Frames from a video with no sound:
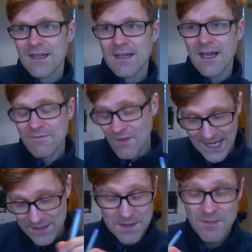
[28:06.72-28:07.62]
and
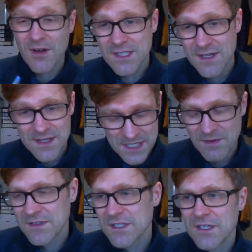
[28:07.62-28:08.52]
write it on the box, the number
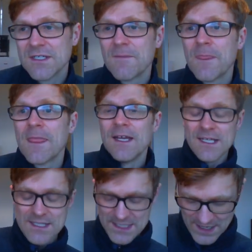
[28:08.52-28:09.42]
of screws.
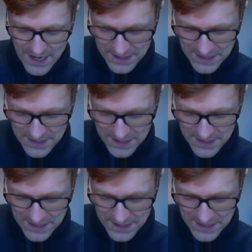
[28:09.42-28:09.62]
So they started